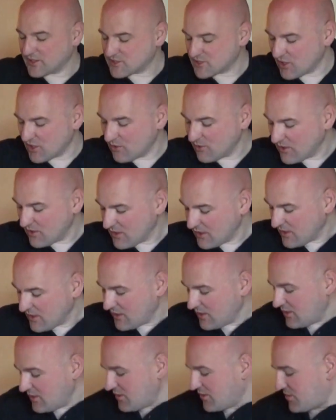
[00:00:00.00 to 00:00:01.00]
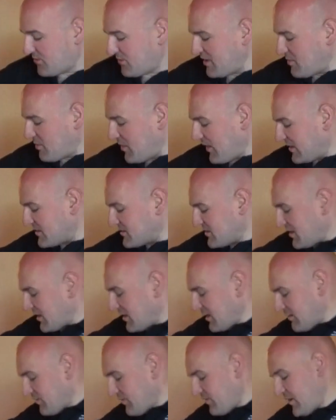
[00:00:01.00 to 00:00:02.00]
So 3 bags in
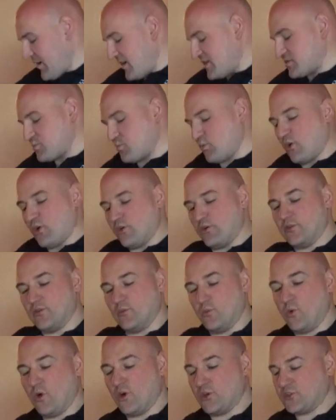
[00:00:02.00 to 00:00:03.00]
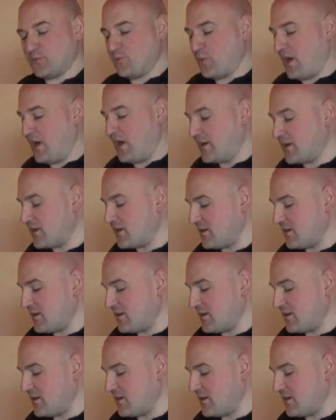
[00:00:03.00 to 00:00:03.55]
here. First one, wash bag.